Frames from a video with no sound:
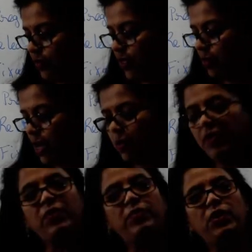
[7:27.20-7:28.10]
of the
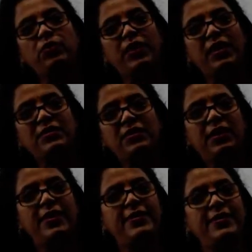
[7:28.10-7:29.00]
baby from the uterus,
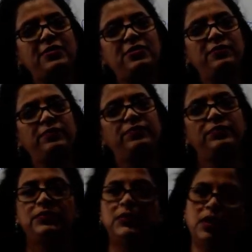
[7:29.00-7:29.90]
it is
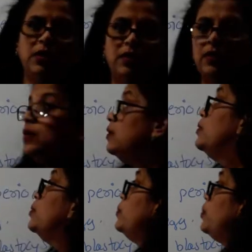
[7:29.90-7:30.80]
the
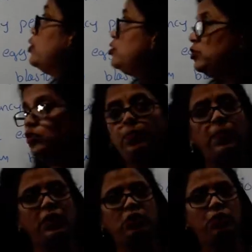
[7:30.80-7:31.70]
process of
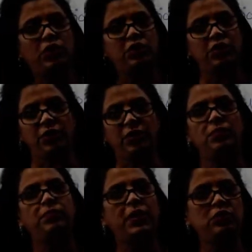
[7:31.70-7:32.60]
parturition.
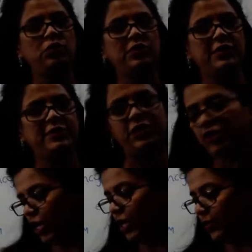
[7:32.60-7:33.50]
Parturition is the
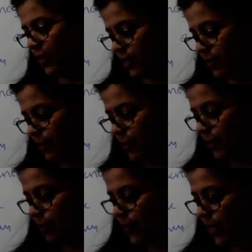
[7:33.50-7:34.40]
childbirth.
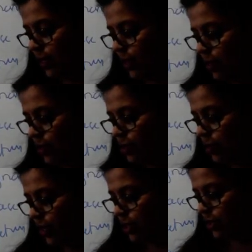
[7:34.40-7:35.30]
Then
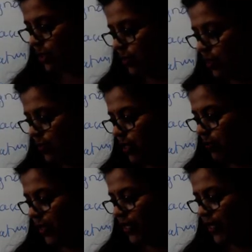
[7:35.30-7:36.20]
duration between
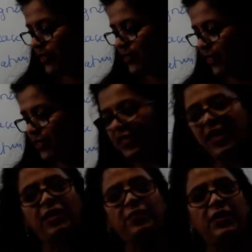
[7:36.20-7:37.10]
pregnancy and
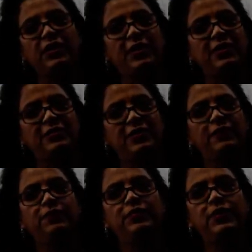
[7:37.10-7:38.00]
childbirth is
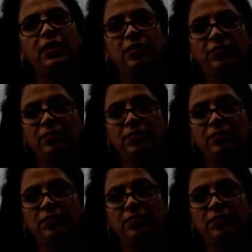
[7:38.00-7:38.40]
the